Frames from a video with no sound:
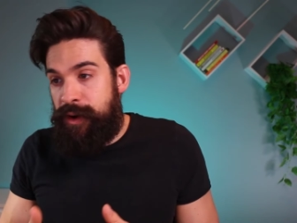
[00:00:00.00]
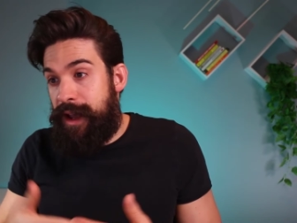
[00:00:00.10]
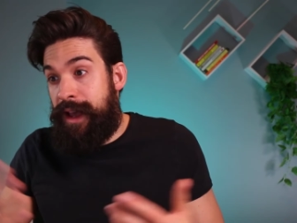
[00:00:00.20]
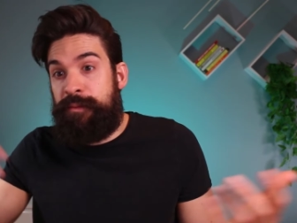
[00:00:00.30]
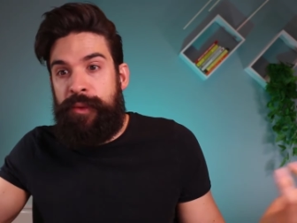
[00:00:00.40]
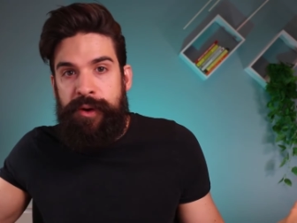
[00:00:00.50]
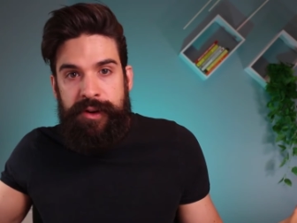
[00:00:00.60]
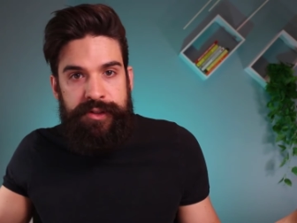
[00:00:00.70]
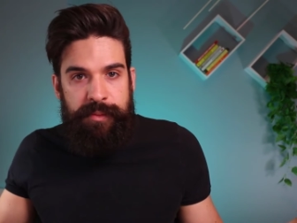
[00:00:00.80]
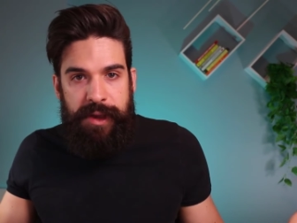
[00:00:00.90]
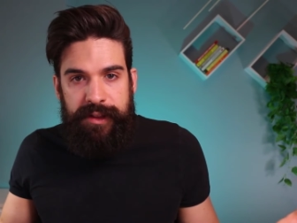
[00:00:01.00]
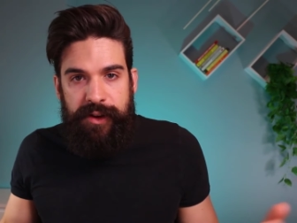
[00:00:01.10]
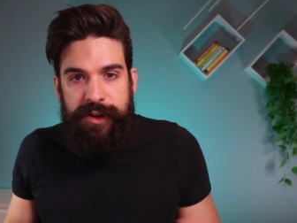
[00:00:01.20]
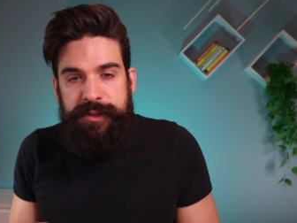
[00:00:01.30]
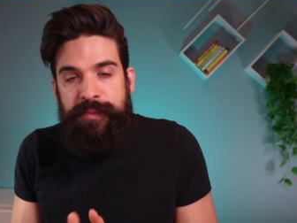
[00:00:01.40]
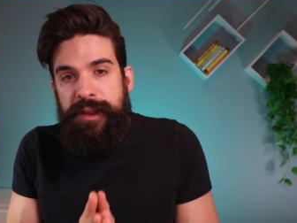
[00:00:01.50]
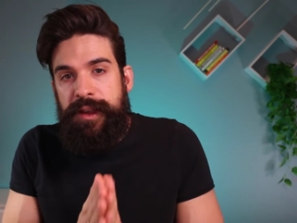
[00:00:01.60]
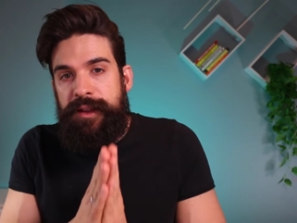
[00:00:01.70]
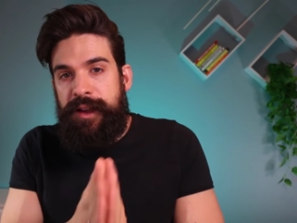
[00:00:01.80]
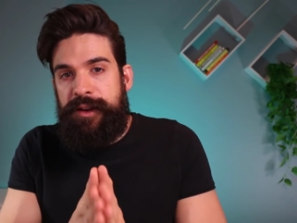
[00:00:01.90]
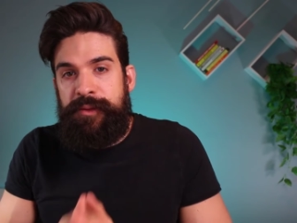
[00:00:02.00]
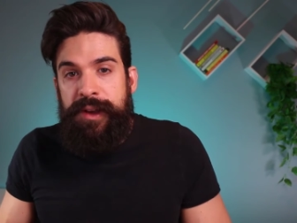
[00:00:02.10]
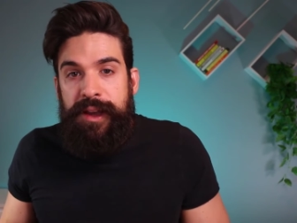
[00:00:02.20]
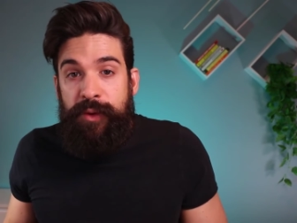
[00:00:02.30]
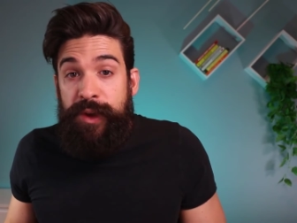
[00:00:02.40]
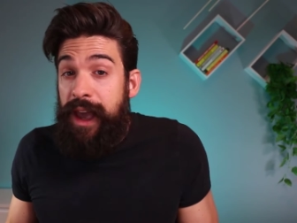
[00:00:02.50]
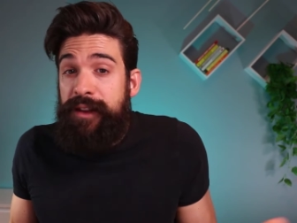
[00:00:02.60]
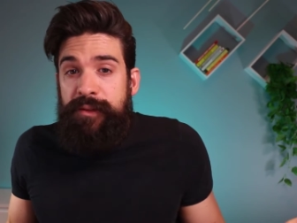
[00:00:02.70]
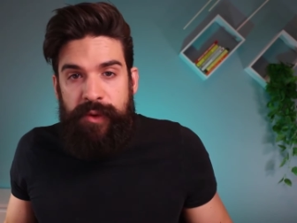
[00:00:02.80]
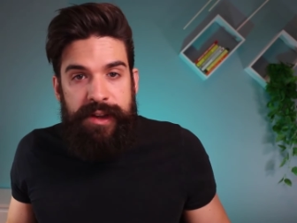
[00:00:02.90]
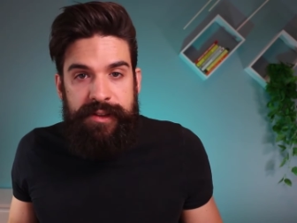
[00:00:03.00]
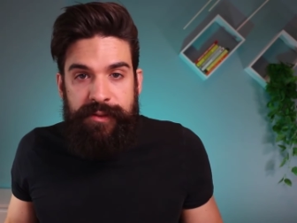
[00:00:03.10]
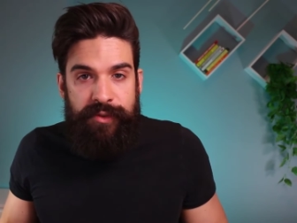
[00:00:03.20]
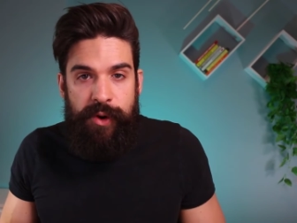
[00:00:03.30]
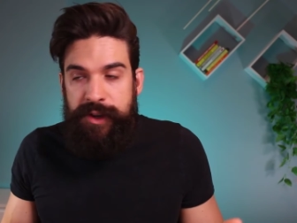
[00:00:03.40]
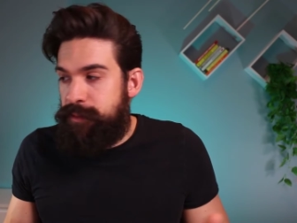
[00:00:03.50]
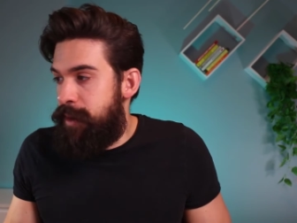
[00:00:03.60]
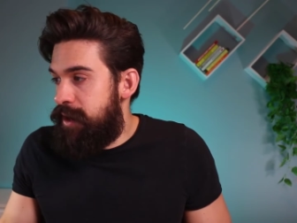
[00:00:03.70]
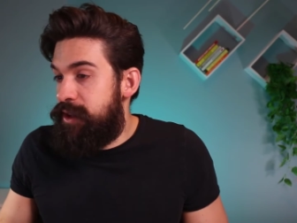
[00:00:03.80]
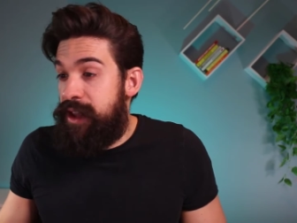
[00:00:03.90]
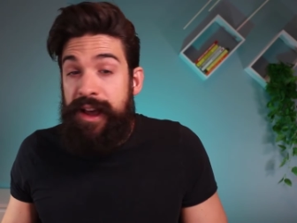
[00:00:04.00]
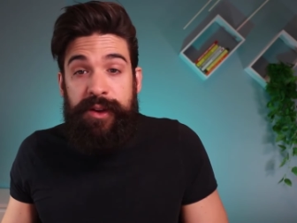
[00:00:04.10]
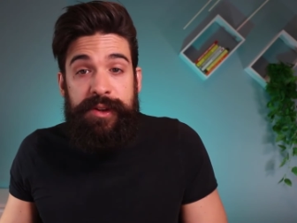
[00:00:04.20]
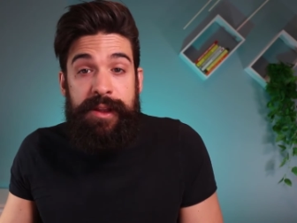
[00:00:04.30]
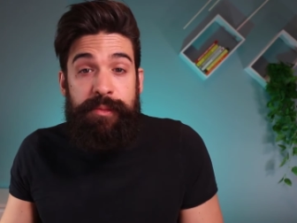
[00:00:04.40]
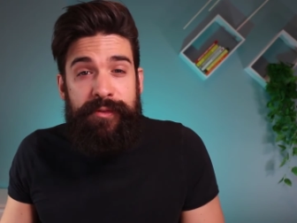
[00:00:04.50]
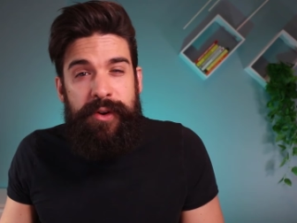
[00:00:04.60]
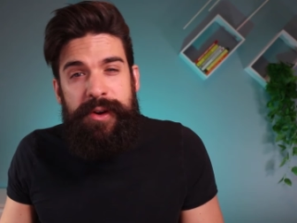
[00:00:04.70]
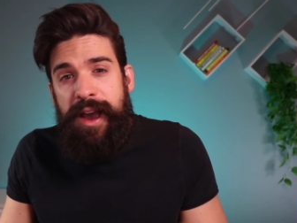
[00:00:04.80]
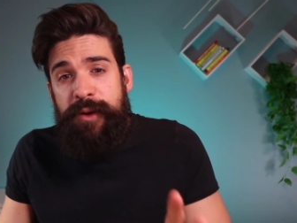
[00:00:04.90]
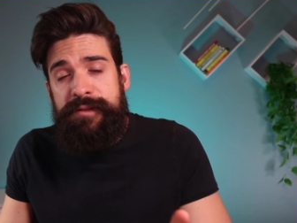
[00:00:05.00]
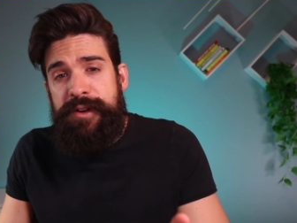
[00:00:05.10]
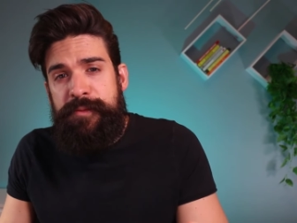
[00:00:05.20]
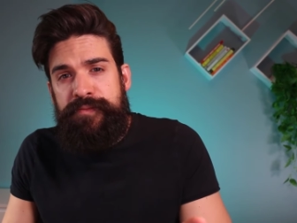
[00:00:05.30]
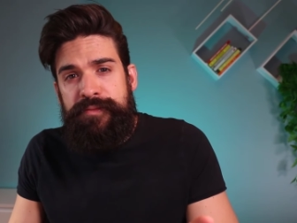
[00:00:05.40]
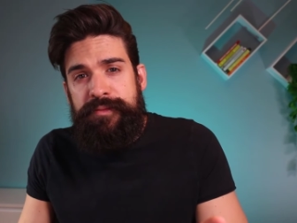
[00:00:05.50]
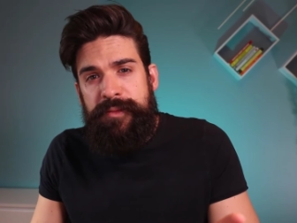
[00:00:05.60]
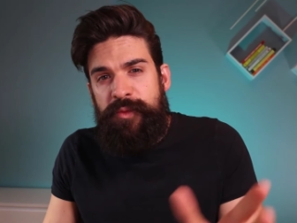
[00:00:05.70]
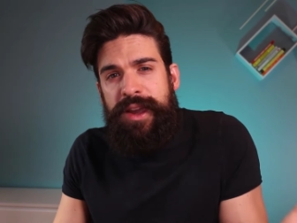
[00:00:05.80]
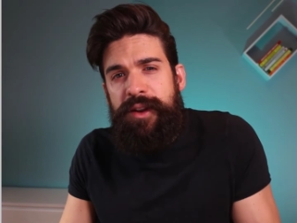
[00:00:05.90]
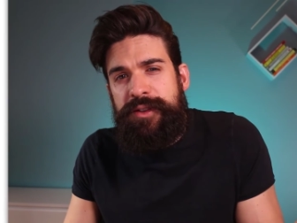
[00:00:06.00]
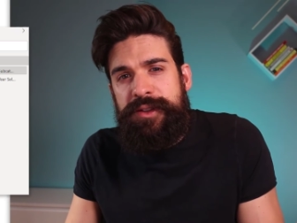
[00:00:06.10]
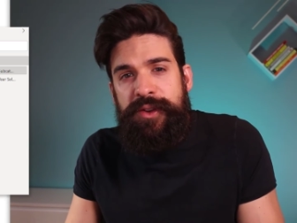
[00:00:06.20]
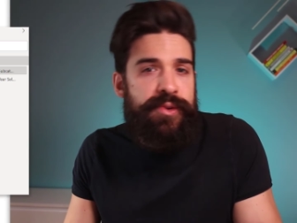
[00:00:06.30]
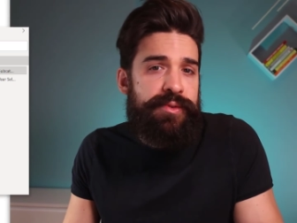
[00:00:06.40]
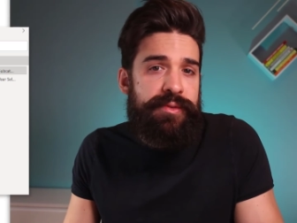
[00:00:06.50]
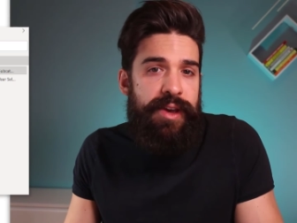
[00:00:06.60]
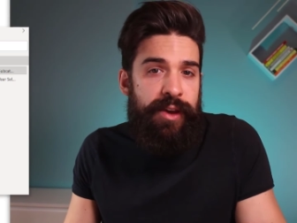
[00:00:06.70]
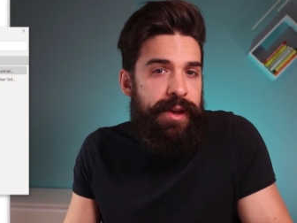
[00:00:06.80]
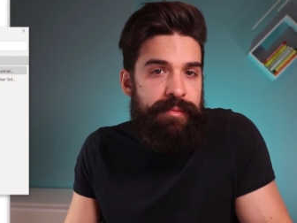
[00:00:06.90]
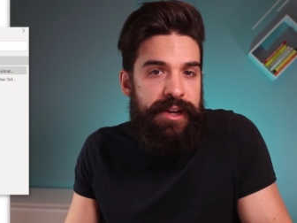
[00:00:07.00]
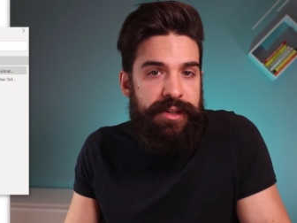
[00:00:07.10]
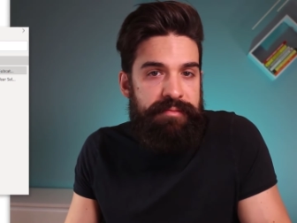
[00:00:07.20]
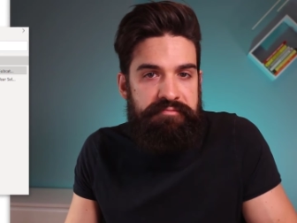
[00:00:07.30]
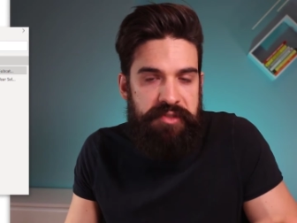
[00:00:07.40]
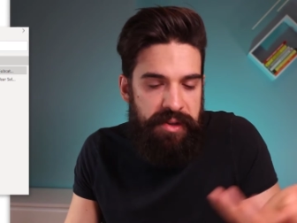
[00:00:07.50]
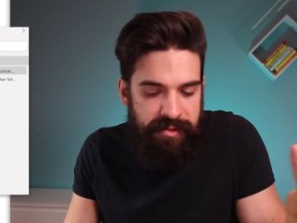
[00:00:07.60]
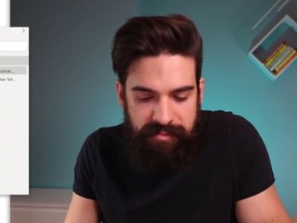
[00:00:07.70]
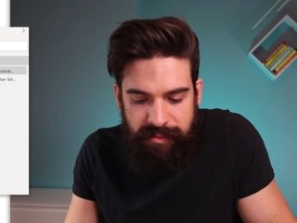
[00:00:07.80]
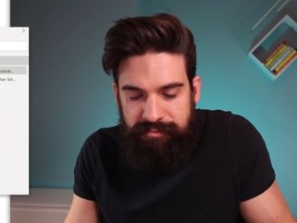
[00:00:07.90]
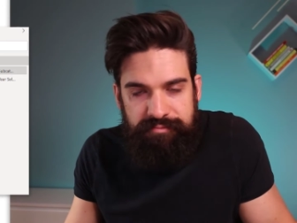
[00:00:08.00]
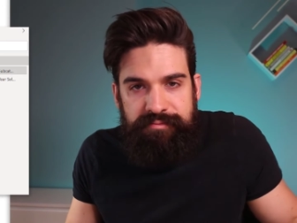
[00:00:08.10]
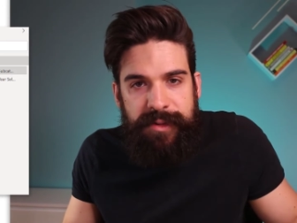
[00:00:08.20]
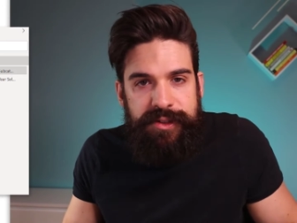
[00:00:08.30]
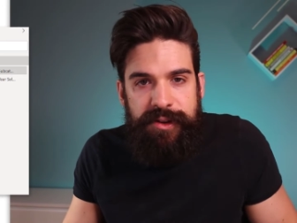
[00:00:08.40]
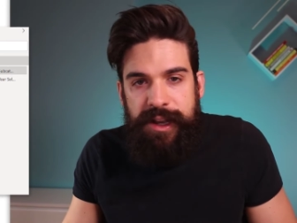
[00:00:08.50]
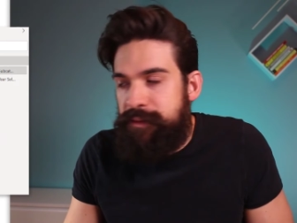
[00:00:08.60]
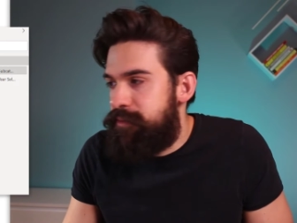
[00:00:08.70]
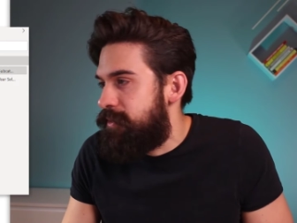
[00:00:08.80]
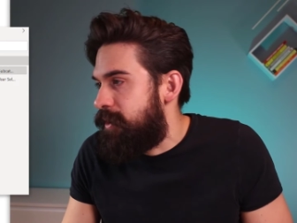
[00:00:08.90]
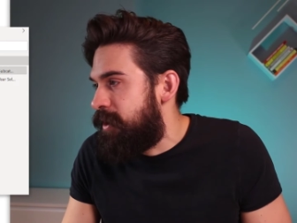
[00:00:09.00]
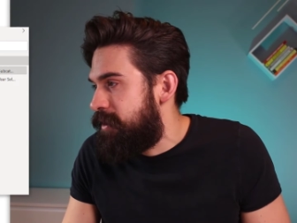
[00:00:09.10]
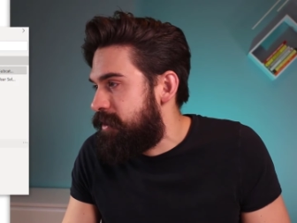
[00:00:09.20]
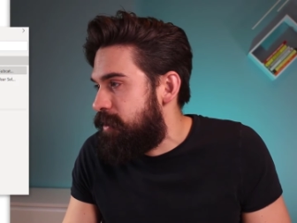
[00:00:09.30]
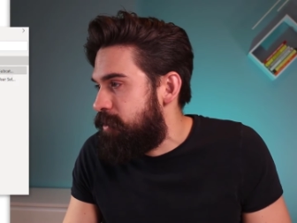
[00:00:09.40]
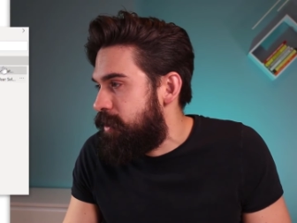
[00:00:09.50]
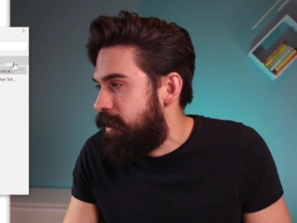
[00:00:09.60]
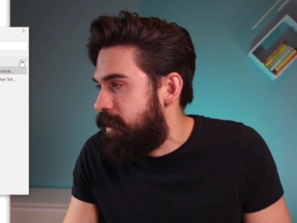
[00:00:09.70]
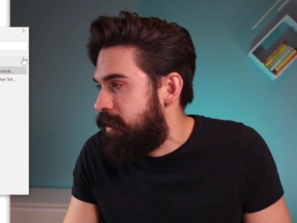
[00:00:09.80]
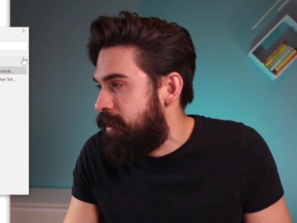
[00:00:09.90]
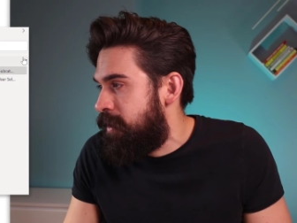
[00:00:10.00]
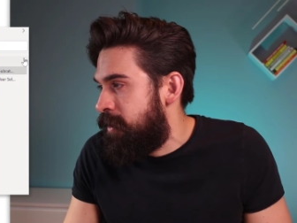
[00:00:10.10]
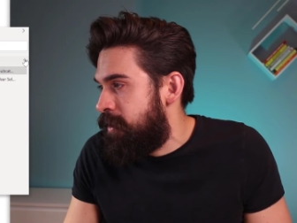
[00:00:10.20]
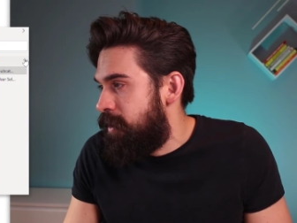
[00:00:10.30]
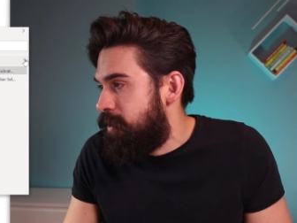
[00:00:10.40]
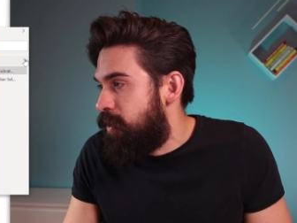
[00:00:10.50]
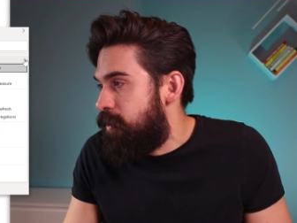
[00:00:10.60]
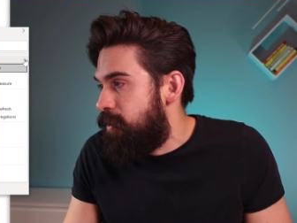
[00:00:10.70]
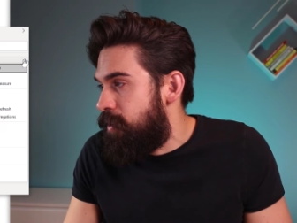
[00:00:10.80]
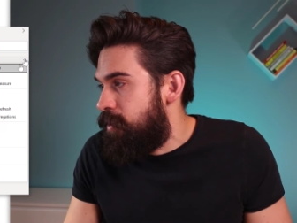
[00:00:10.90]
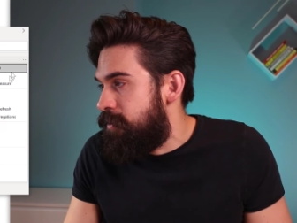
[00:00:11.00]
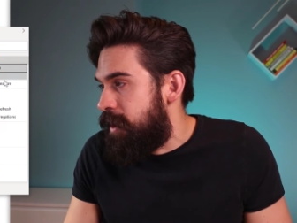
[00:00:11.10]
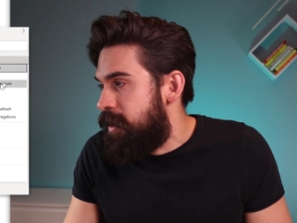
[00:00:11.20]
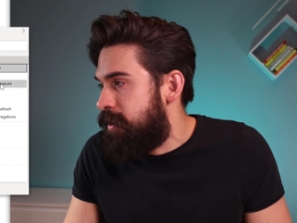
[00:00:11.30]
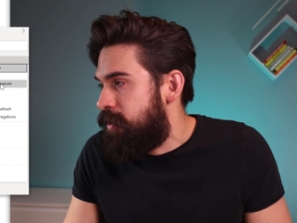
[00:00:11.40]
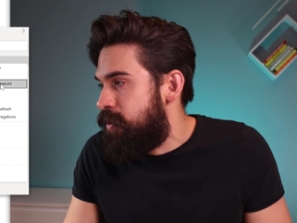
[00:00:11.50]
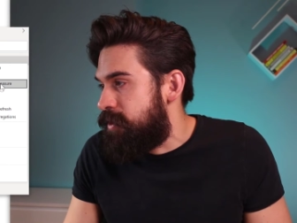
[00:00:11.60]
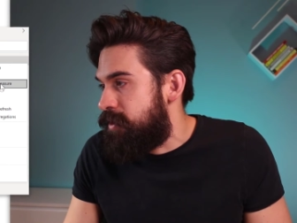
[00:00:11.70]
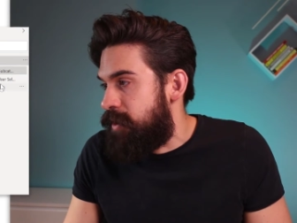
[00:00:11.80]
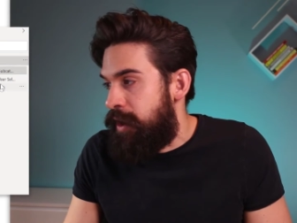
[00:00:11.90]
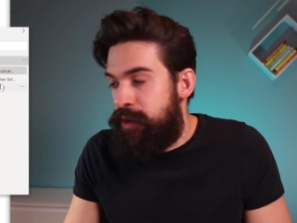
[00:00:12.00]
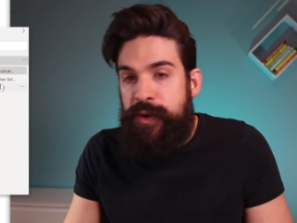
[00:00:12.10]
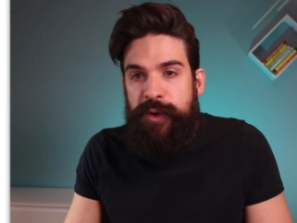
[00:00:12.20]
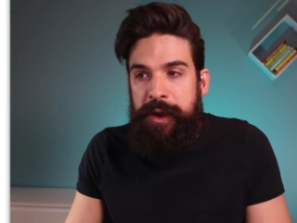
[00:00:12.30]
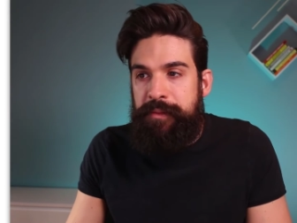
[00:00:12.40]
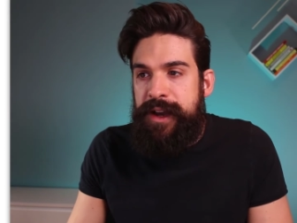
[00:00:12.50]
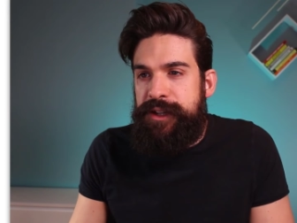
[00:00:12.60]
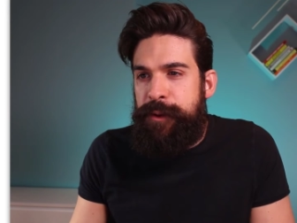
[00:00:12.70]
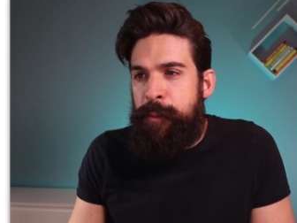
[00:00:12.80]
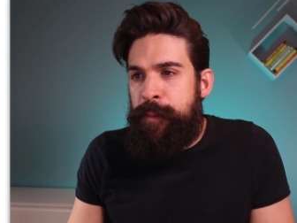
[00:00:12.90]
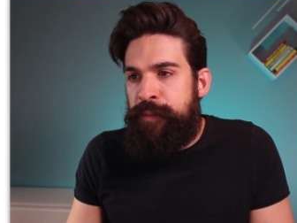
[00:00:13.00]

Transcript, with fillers: or and more subcategories. Now we can write this, of course, manually like we did before. However, we can also do a quick measure. So let's do it. All right, so I'm gonna go over here, use a new quick measure,